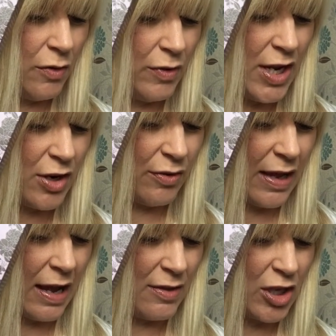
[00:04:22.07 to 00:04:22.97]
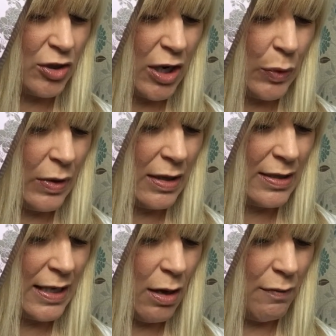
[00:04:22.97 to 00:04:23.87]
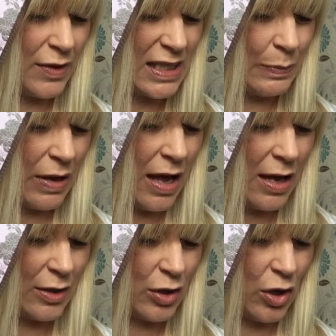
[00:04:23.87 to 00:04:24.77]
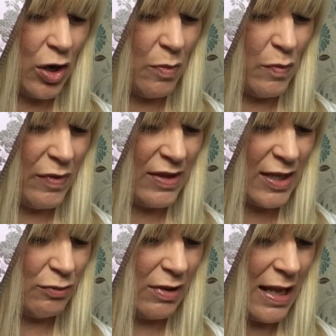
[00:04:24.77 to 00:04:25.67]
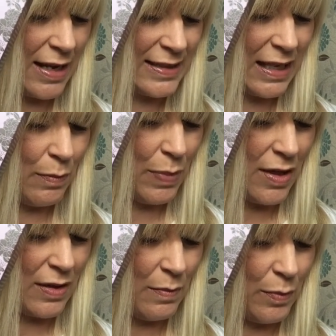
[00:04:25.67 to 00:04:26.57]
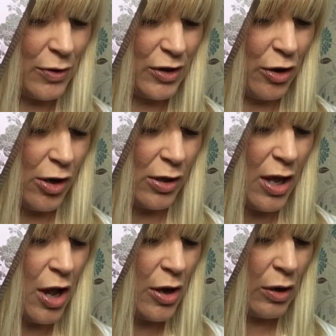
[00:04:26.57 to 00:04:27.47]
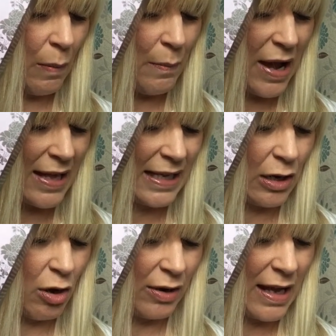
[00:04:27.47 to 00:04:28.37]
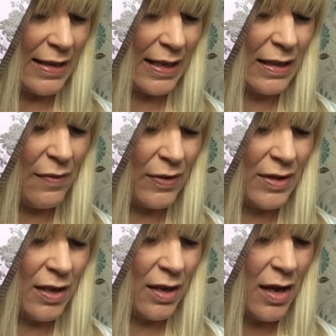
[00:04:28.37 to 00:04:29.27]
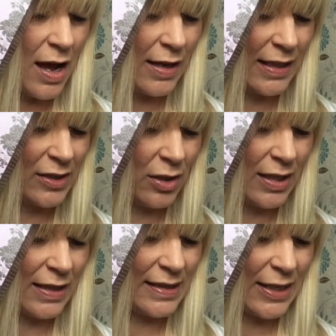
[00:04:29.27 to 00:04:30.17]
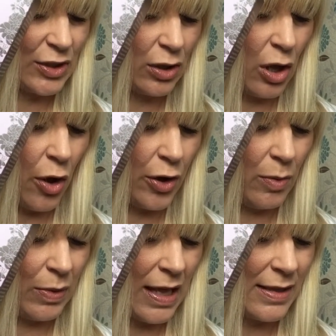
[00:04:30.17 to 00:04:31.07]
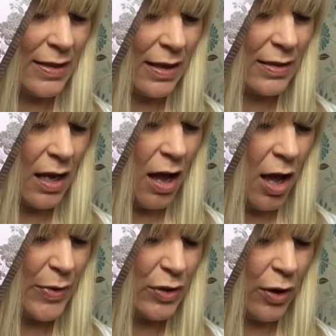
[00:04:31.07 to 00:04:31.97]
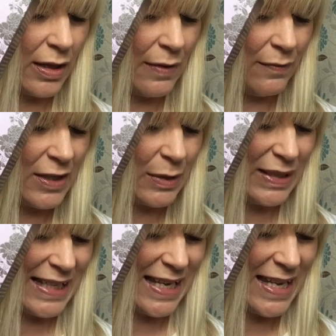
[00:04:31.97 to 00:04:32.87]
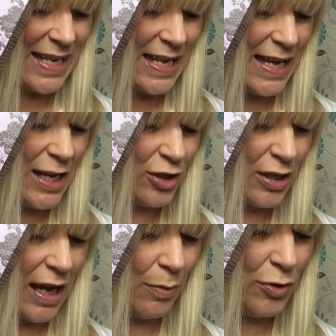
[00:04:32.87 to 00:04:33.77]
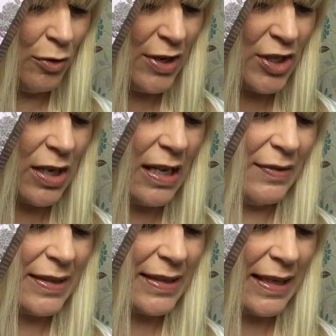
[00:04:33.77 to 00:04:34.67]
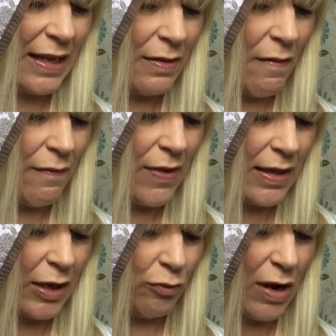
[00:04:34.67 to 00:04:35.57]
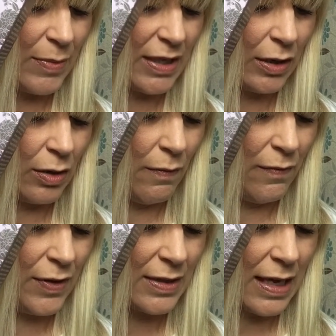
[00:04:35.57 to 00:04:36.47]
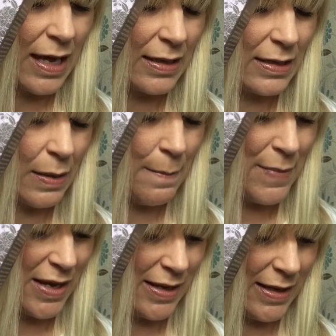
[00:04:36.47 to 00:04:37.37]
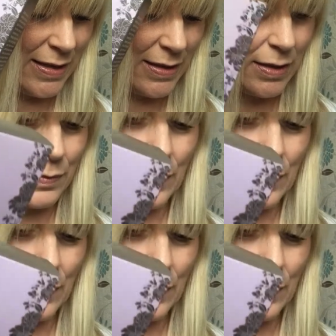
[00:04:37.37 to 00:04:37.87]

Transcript: Recreate the tranquility of the spa at home with this relaxing bath and body oil, combining organic lavender, an exotic essential oil blend, and almond oil and vitamin E to help nourish, leaving skin feeling wrapped in comfort and mind.